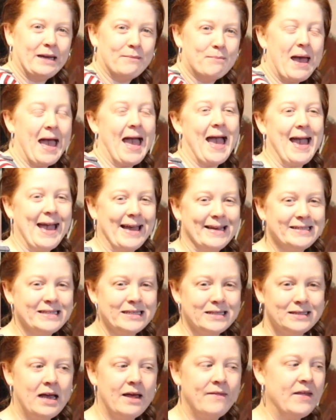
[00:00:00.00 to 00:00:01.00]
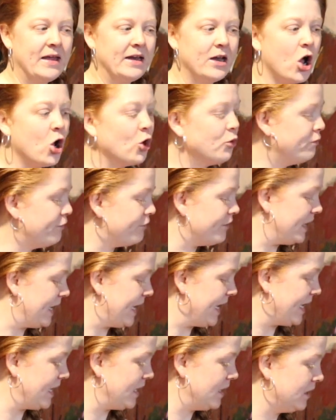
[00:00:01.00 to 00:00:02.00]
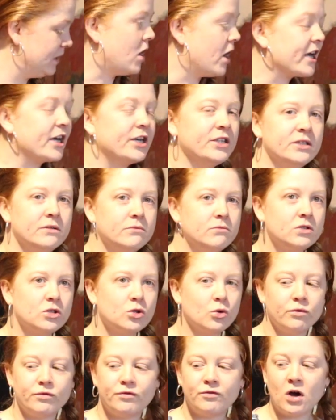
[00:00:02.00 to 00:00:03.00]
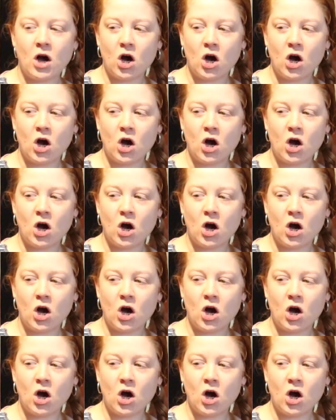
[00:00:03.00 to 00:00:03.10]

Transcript: in my head, and then hopefully I can sort of